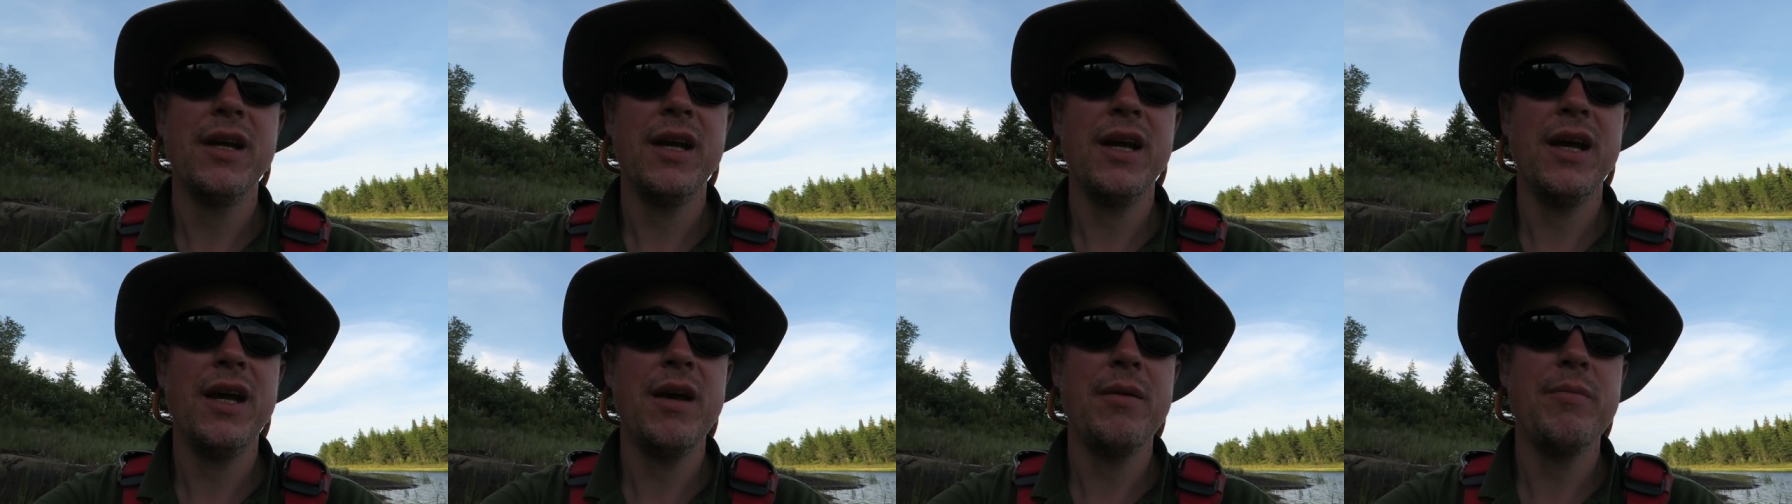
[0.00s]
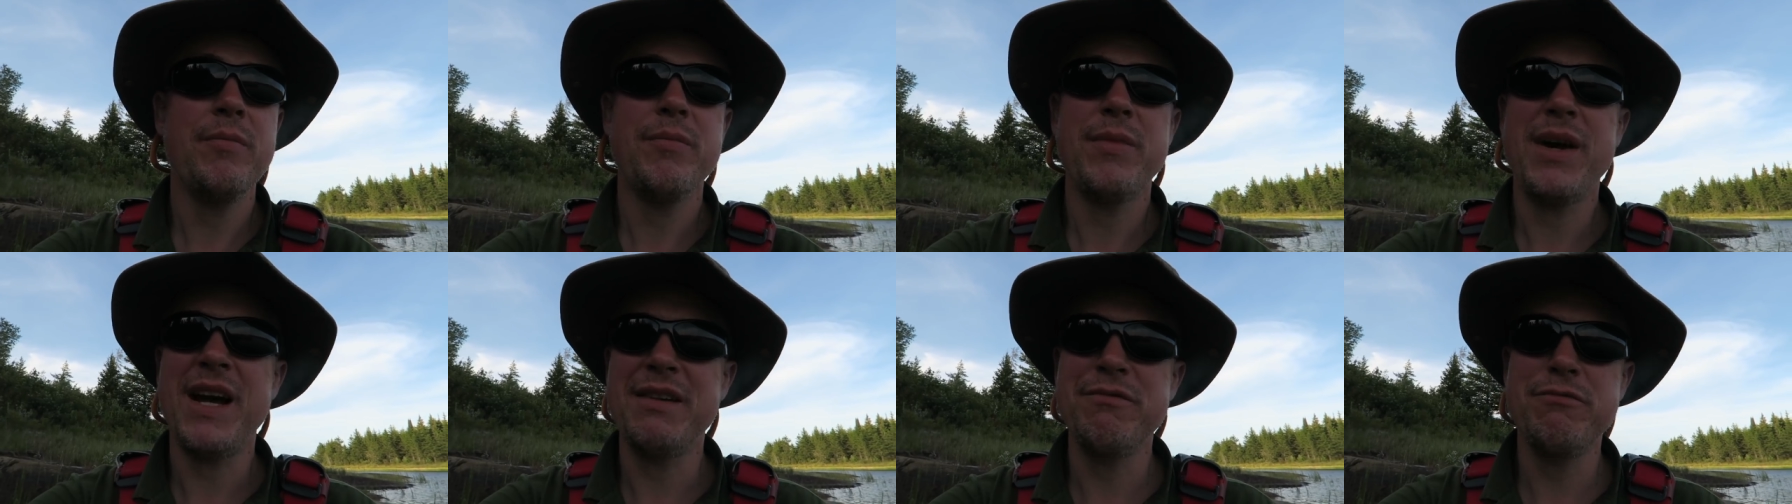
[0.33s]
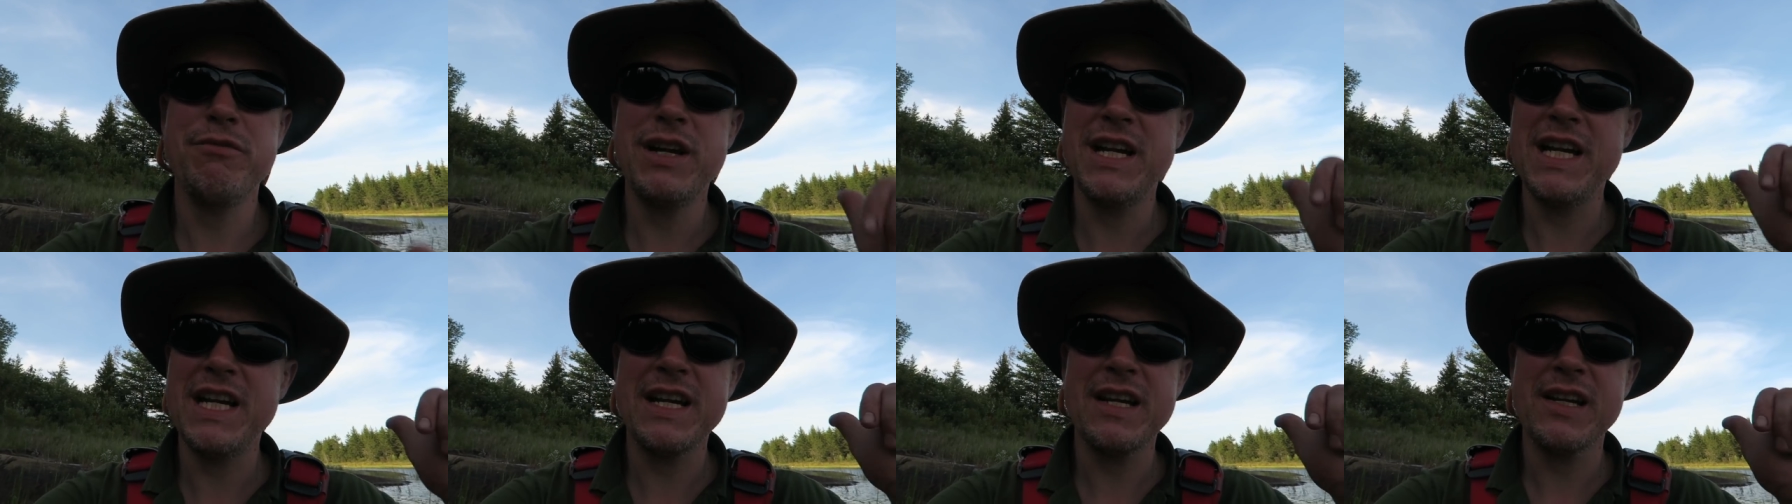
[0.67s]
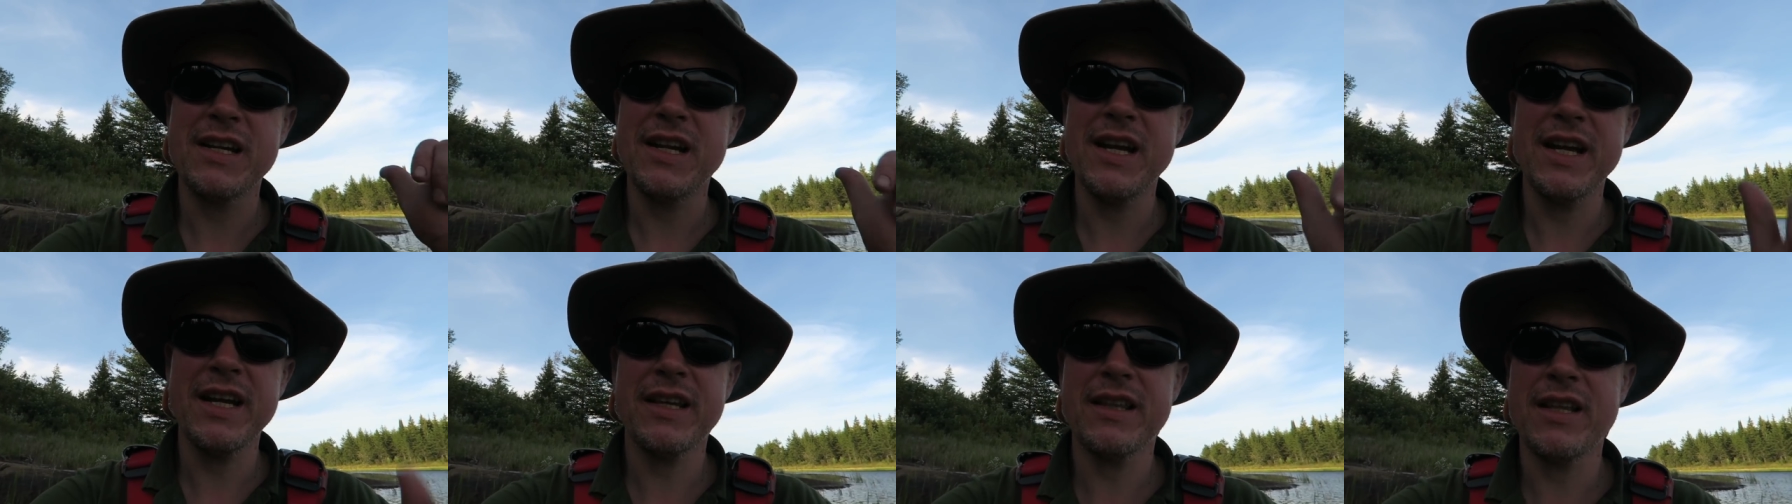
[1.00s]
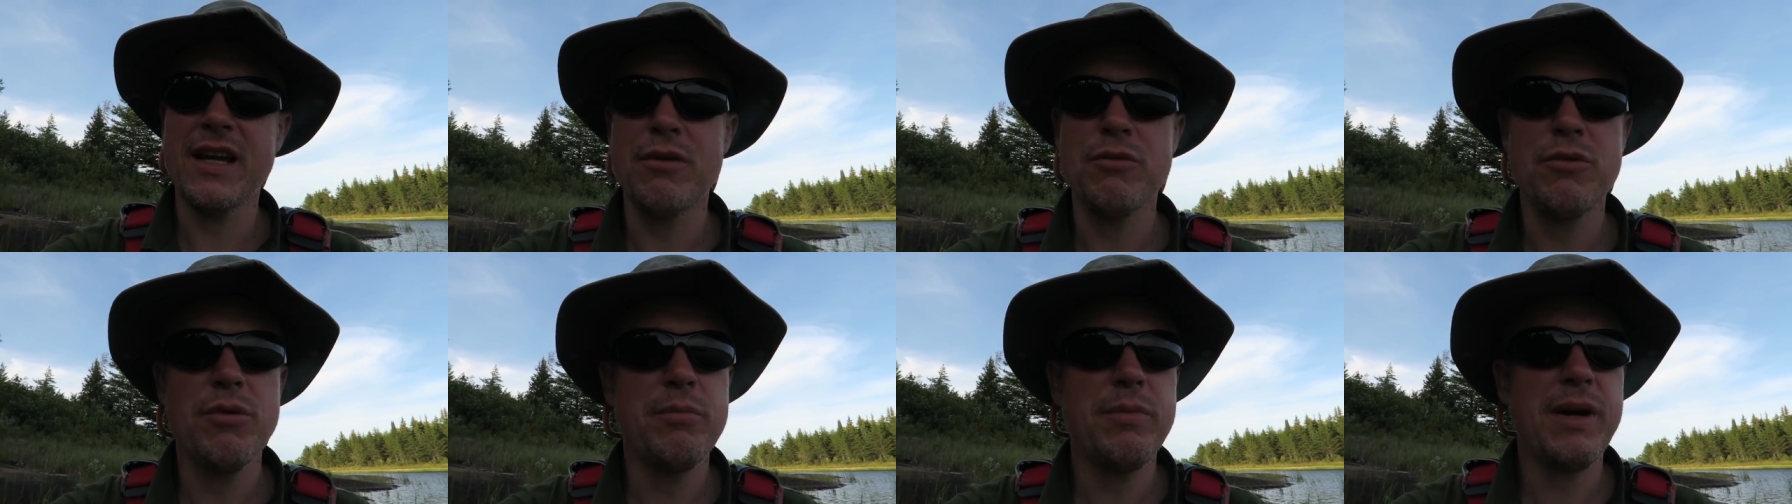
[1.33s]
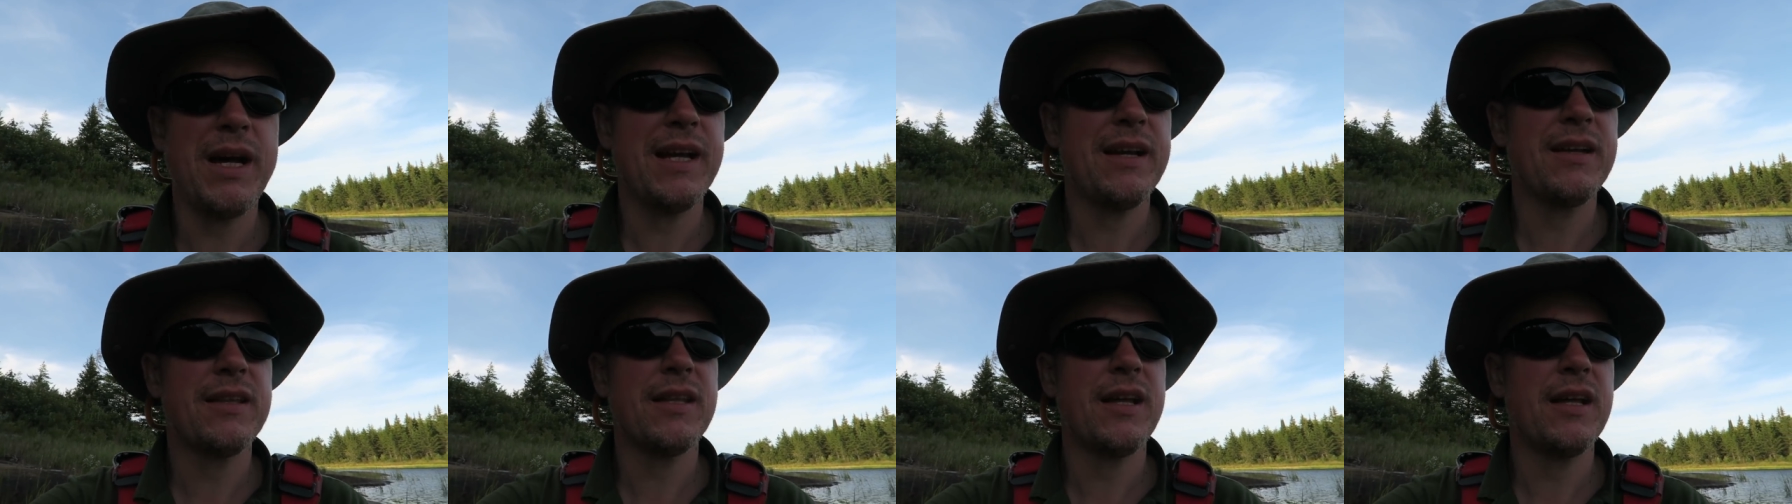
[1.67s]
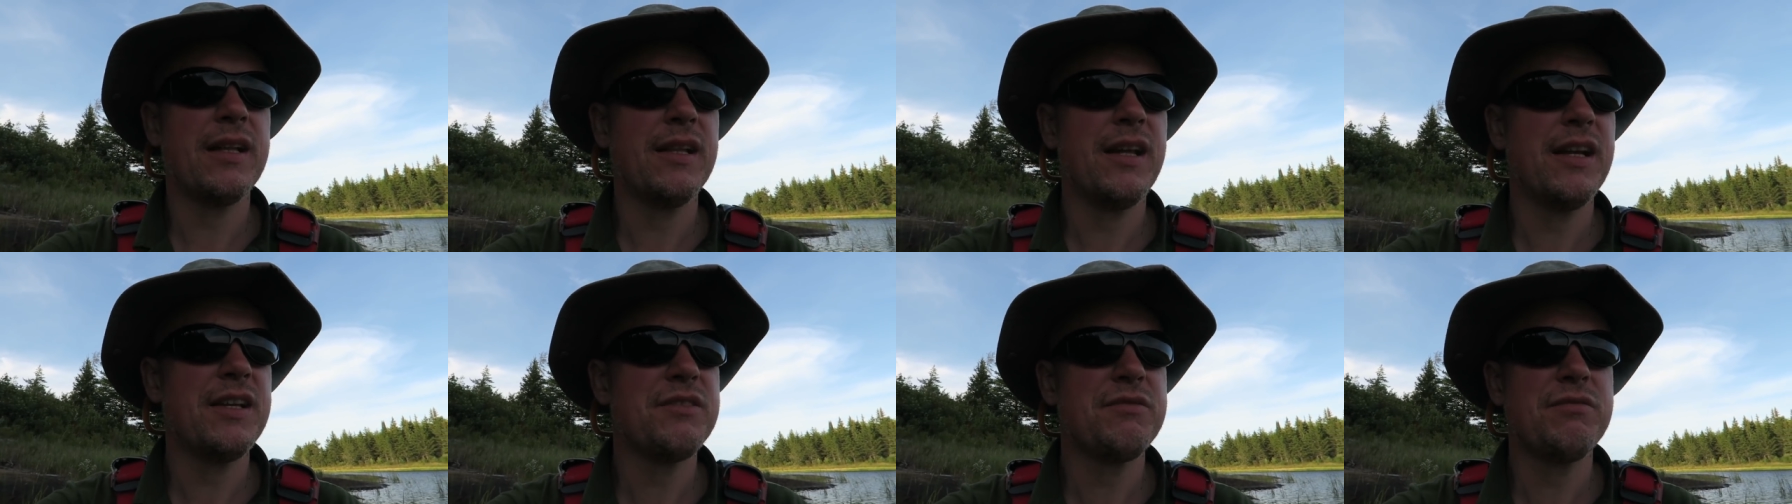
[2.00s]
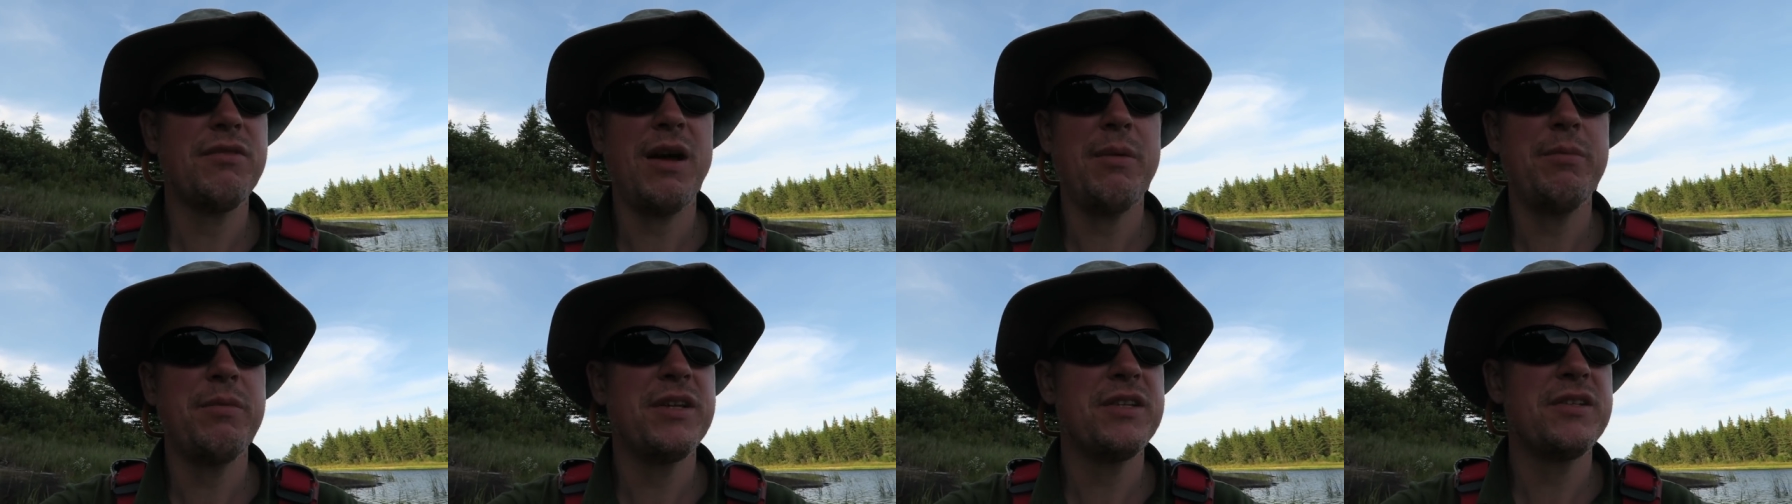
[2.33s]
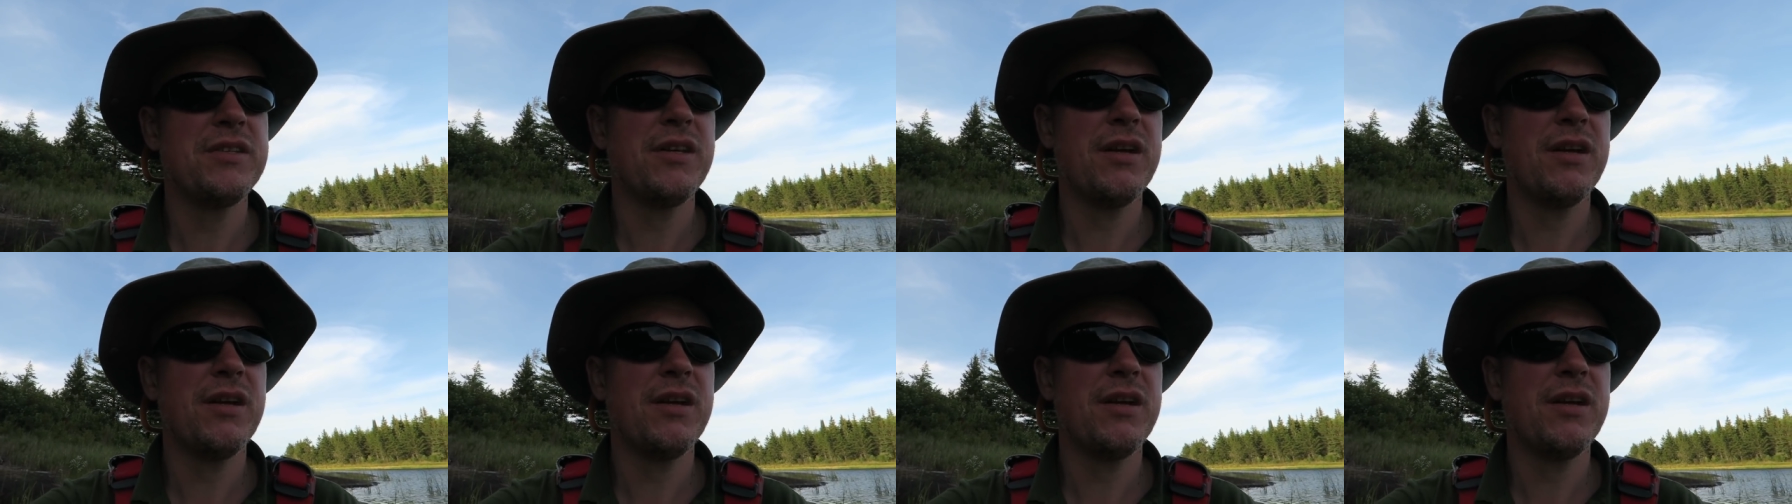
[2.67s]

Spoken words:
I really didn't like that one back at that last rapid,